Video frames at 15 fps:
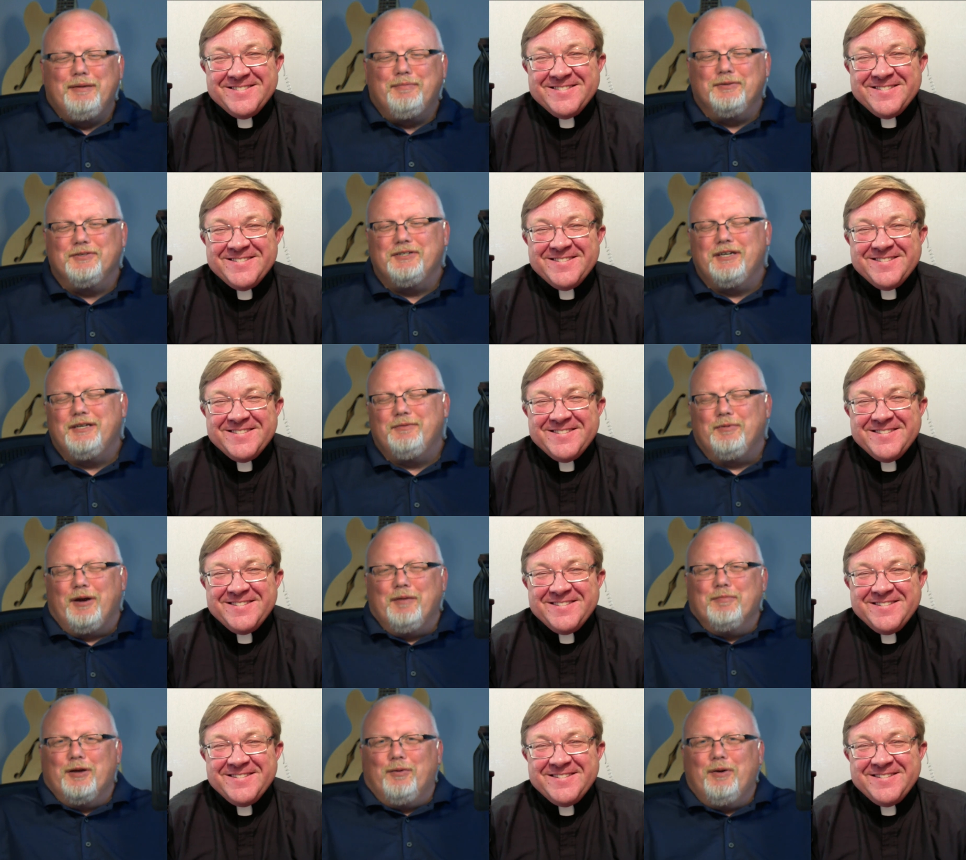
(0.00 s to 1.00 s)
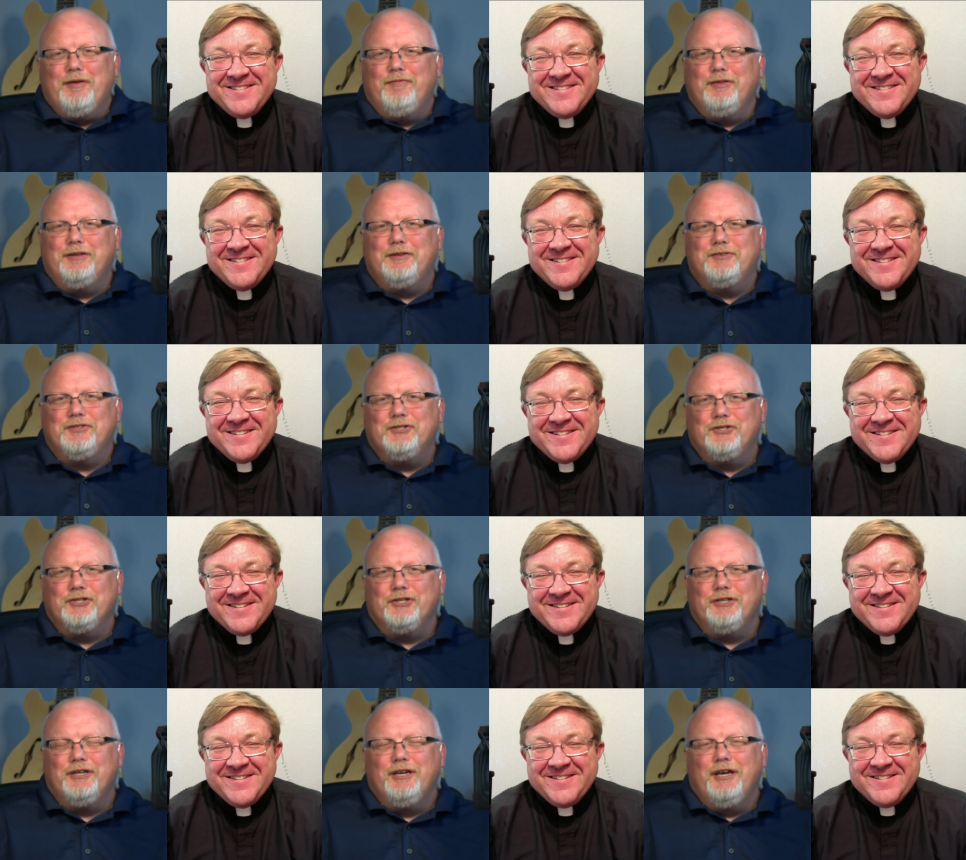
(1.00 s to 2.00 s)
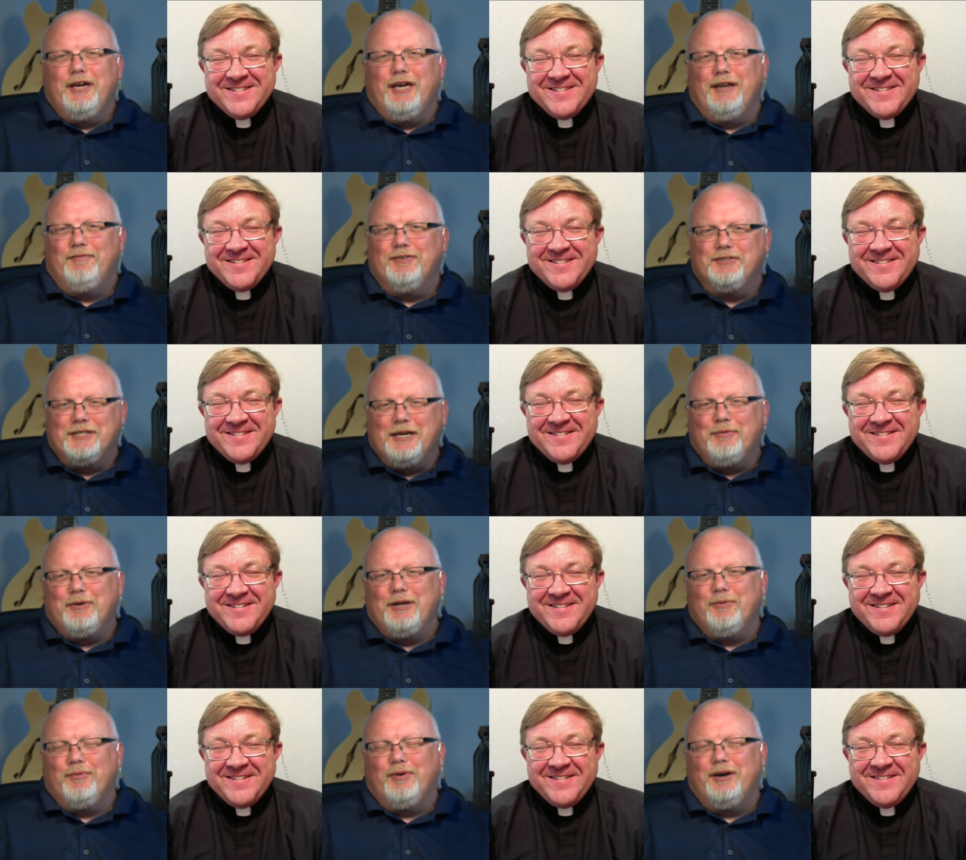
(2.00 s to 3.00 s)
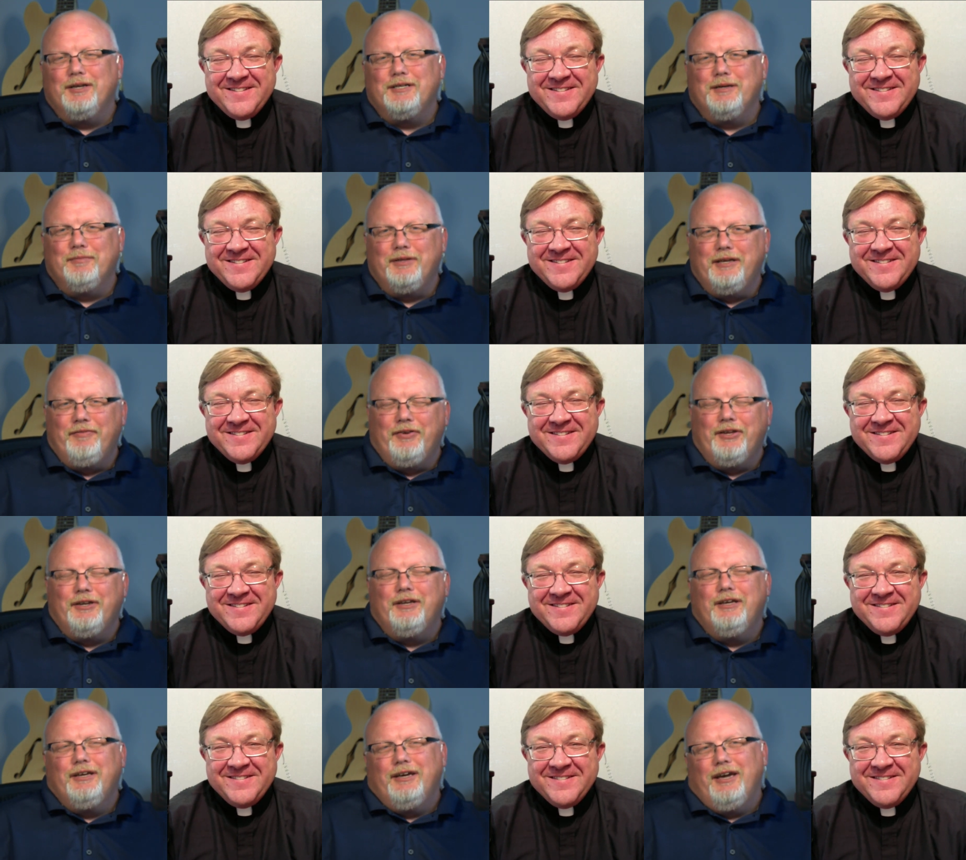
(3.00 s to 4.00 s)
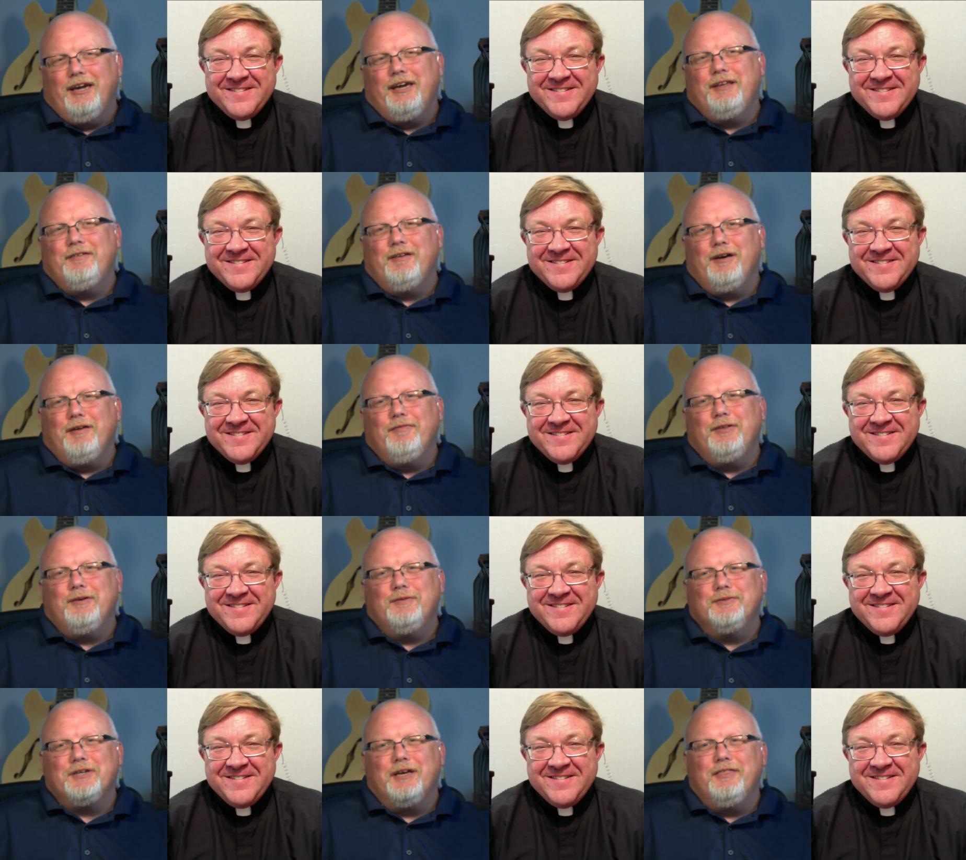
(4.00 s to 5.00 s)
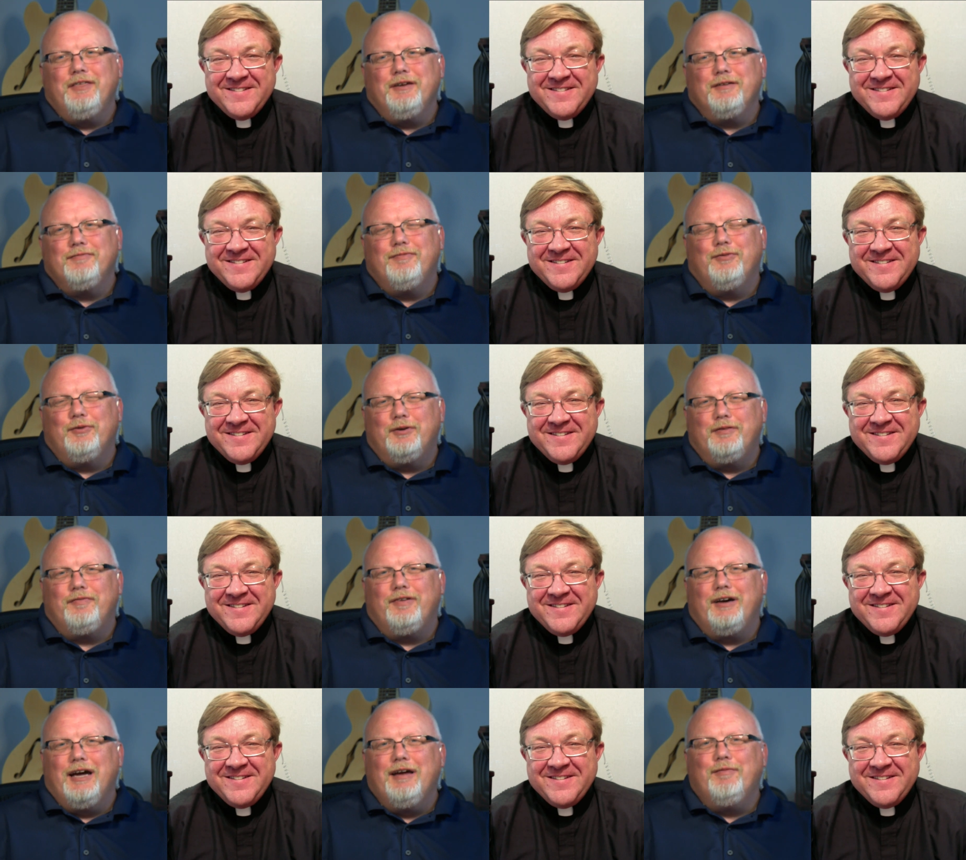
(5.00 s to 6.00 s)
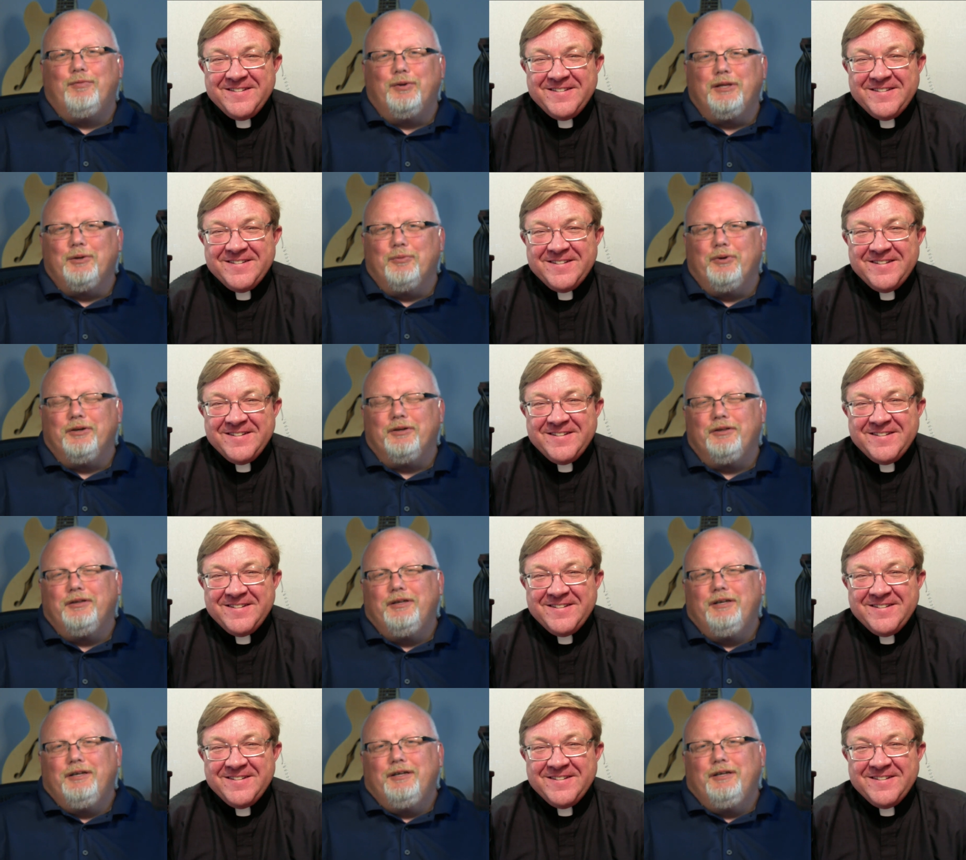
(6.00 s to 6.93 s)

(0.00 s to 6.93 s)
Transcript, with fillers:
Speaker 1: of people said, I'm going to wait for the decision, and if it's not what I want, I'm leaving. And of those, I think four or five really will.